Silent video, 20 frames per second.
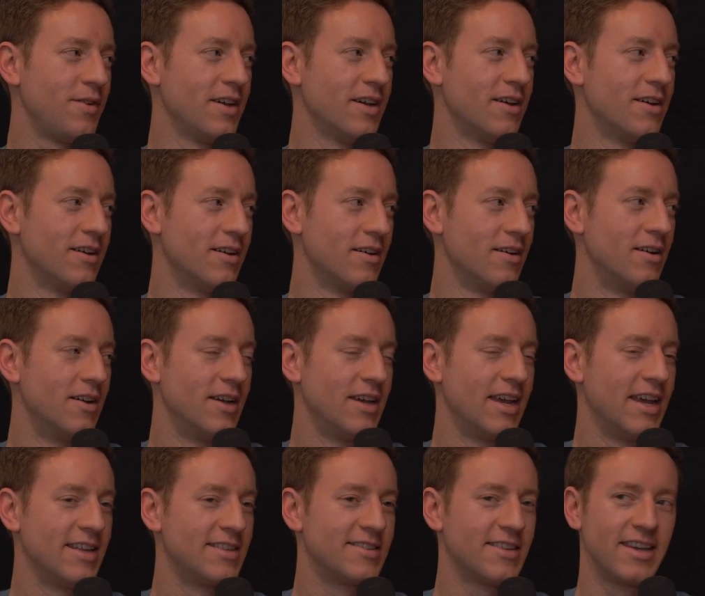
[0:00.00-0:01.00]
feel,
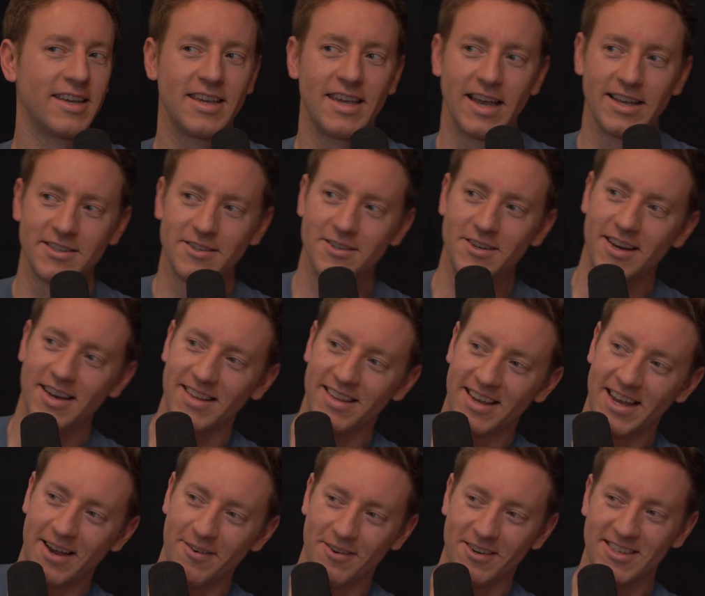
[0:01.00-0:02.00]
it's like yesterday in
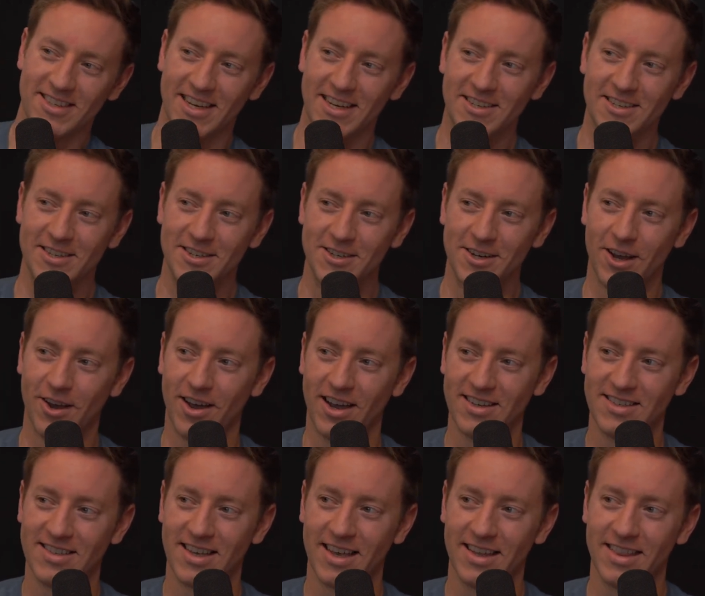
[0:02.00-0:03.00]
the conversation, Joe,
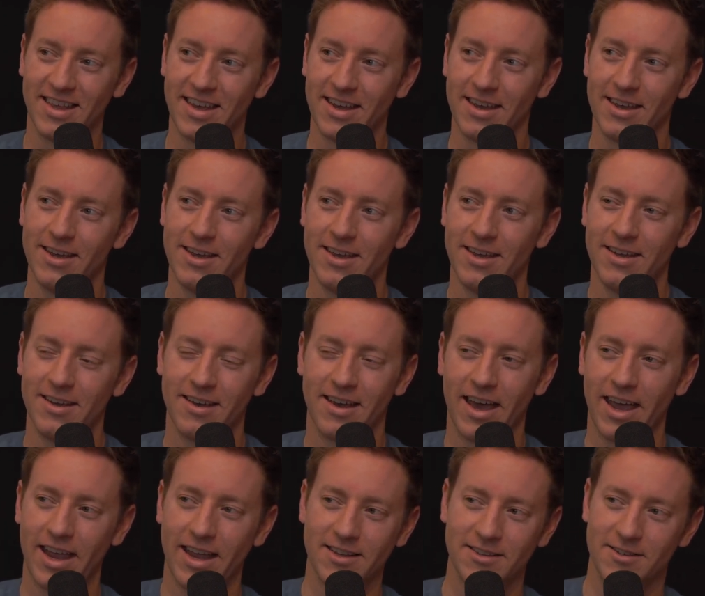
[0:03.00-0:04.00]
I said, like,
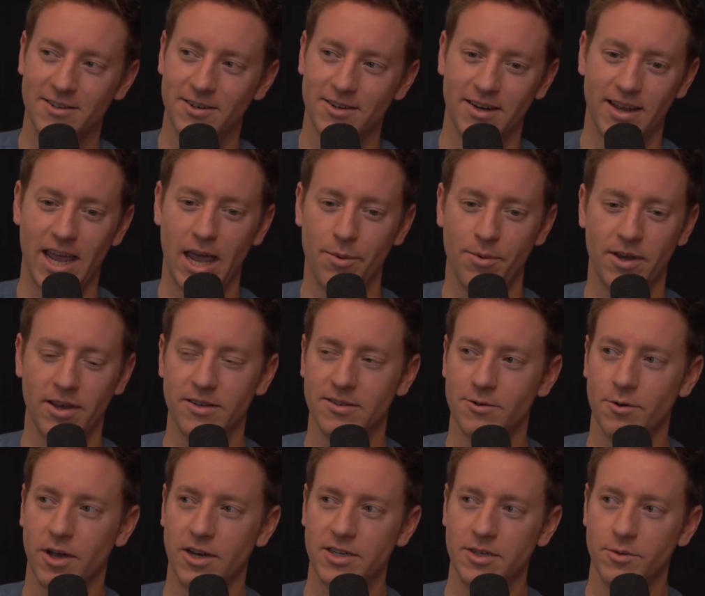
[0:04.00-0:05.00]
I answered
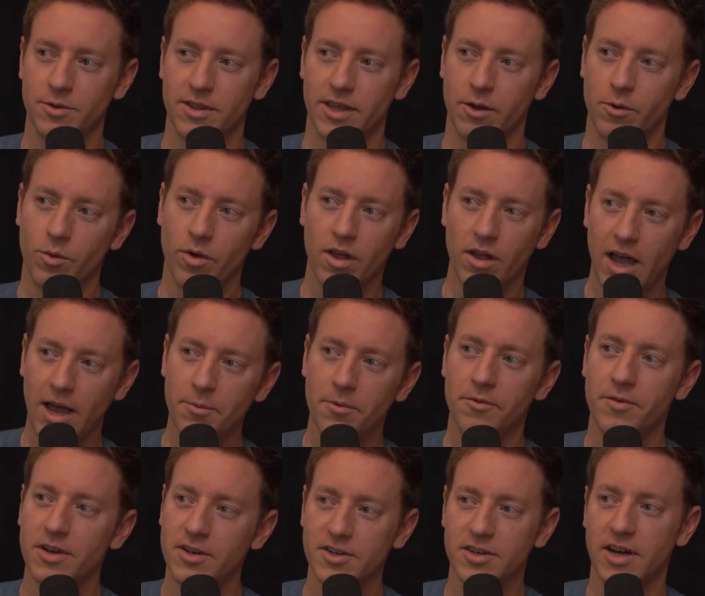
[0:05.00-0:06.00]
Abigail's question with like, well, I'm
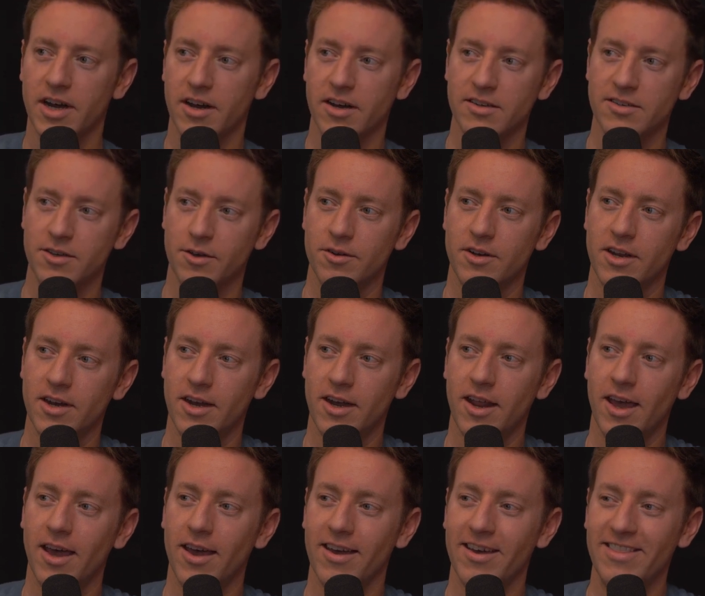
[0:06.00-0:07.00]
a visionary, so
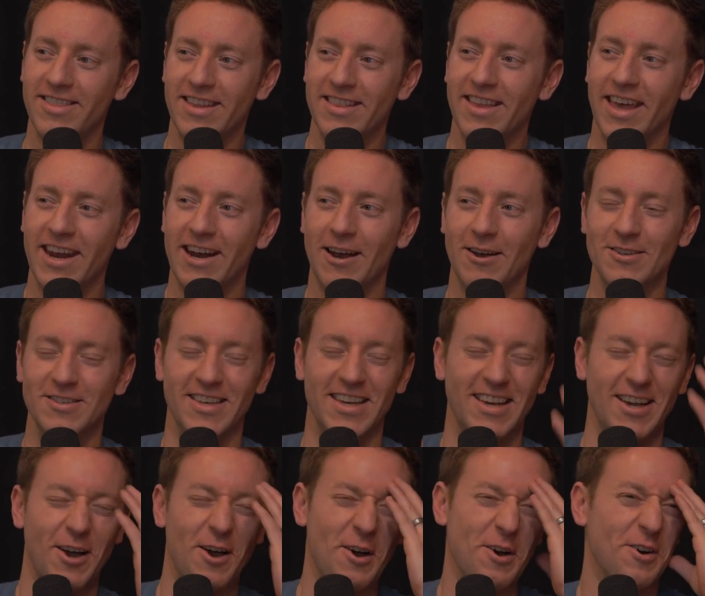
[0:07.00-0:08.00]
da-da-da. And then later I was
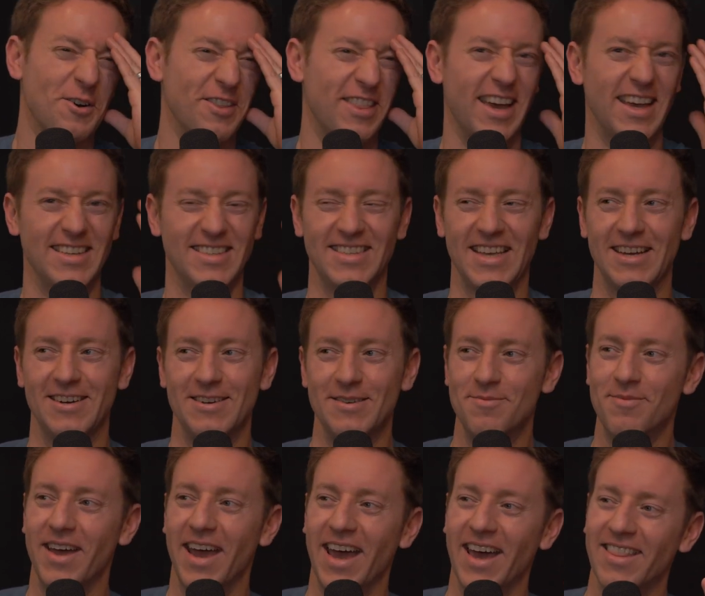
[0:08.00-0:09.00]
like, oh, that
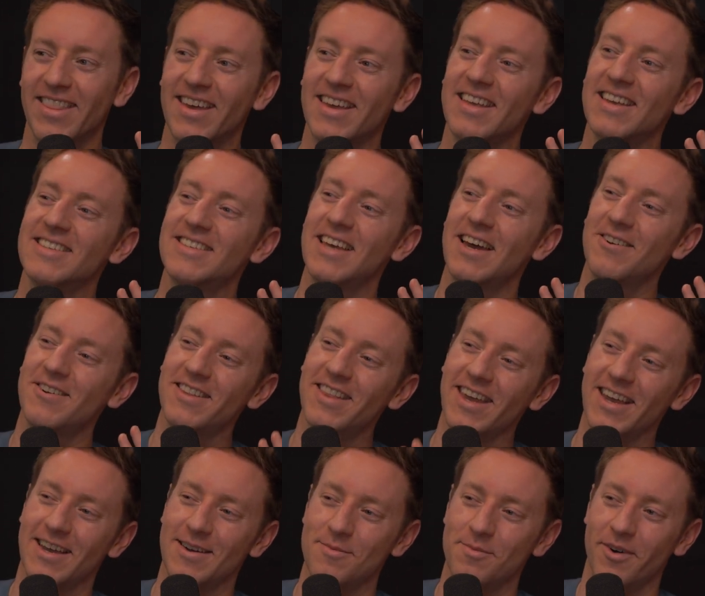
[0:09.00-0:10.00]
sounded bad. Like, it sounded
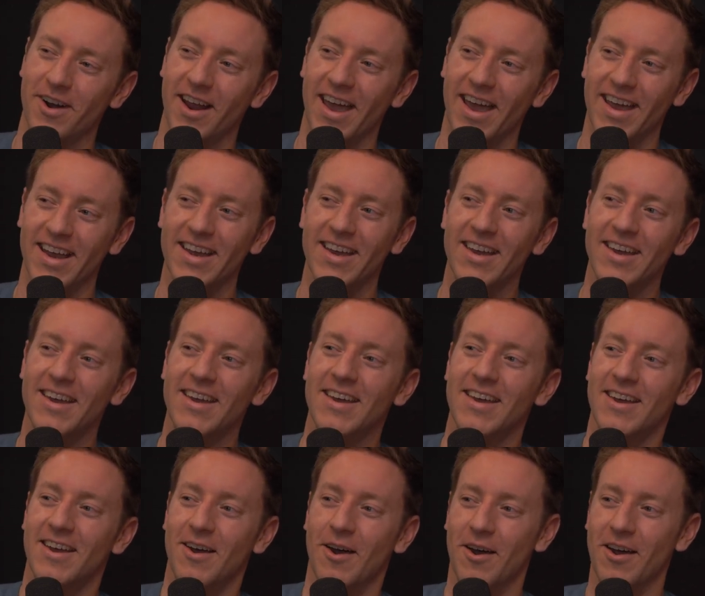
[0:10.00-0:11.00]
like a brag.
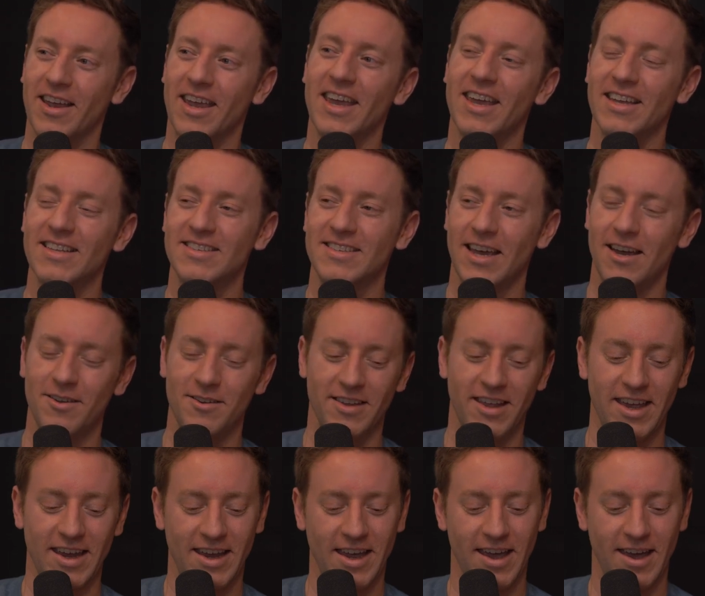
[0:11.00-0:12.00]
Like, it can sound
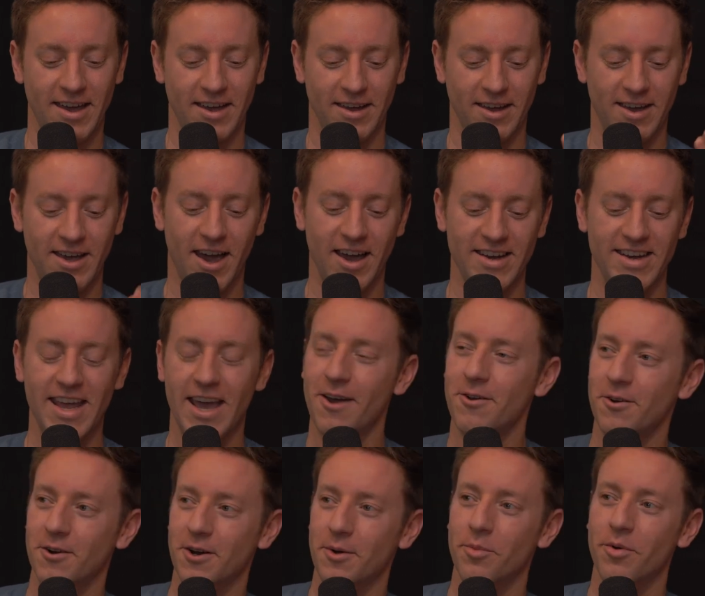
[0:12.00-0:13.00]
like a cut
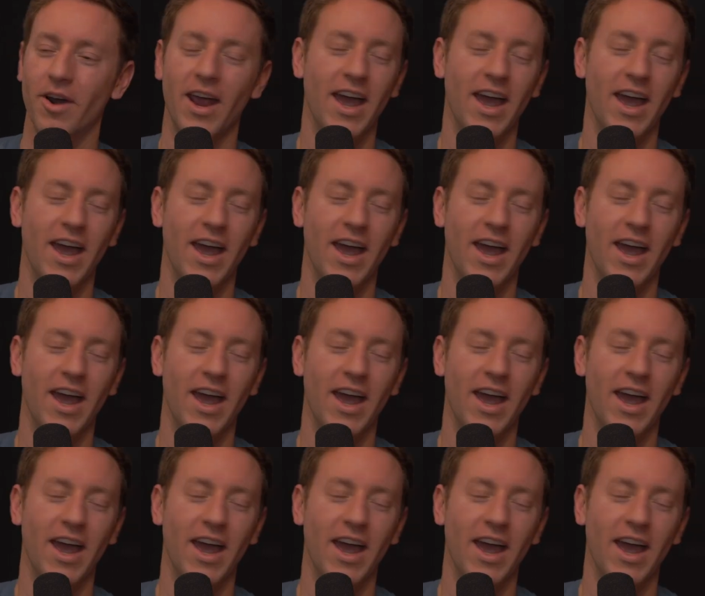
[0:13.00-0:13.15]
down or a